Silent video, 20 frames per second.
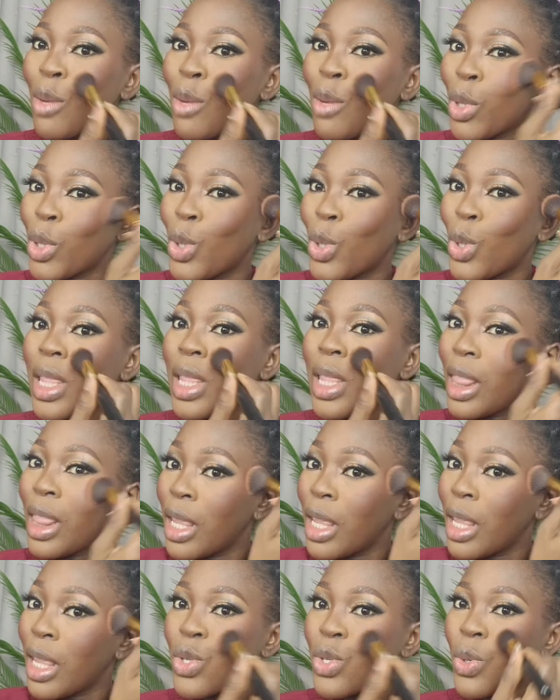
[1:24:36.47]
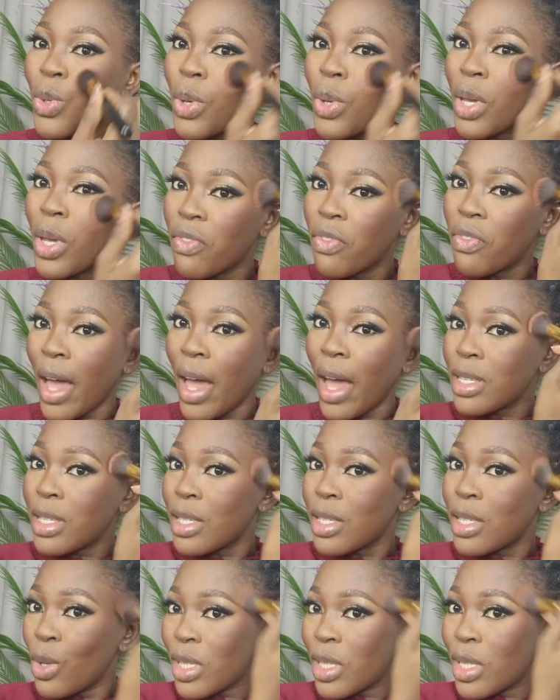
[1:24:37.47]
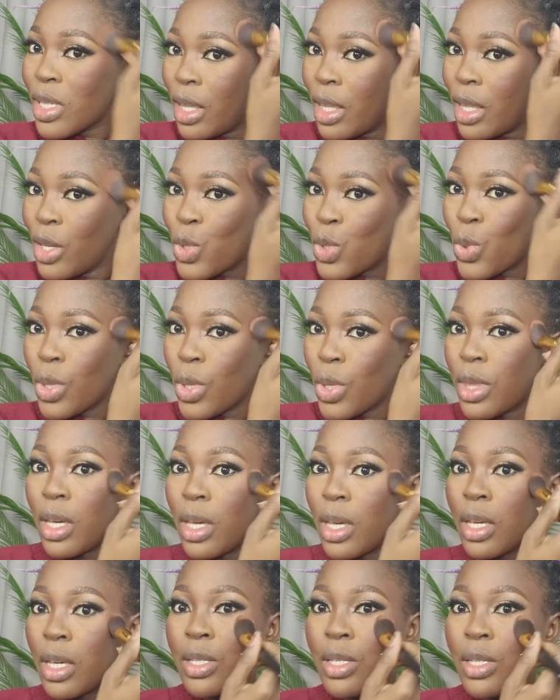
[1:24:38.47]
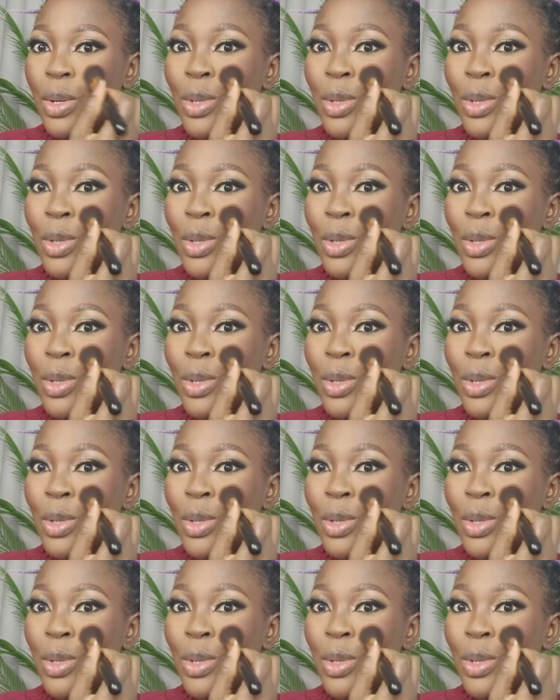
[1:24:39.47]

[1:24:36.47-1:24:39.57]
But those little effects, those little things,